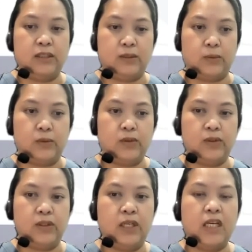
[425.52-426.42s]

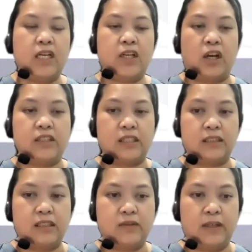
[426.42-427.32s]
ensues, causing
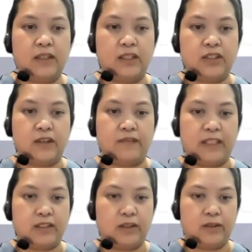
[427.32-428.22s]
dysregulation of
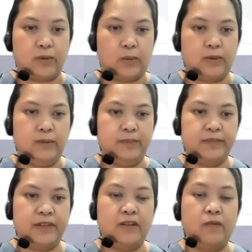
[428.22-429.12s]
vascular tone,
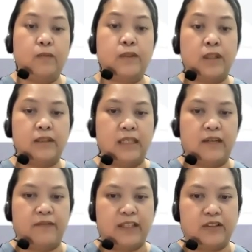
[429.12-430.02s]
resulting
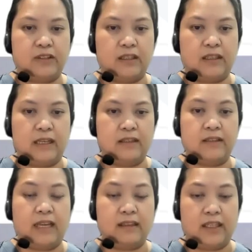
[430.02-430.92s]
in
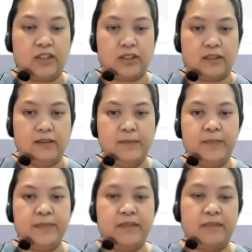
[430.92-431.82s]
vasodilation,
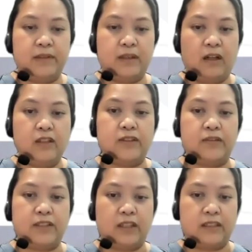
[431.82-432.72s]
also
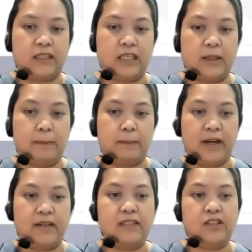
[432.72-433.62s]
resulting in
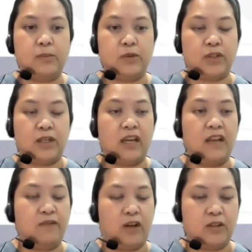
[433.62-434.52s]
impaired distribution
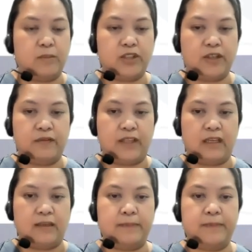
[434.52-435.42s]
and volume shifting.
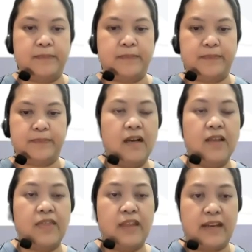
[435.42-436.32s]

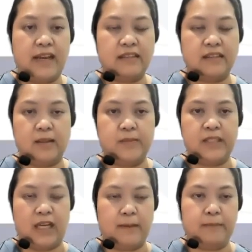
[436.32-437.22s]
The next
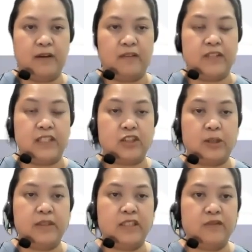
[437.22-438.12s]
subtype of
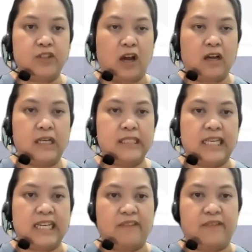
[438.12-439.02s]
distributive shock is
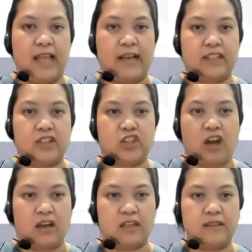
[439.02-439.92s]
anaphylactic
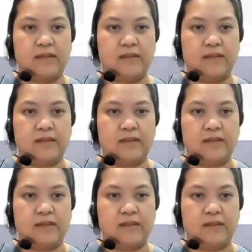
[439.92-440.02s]
shock.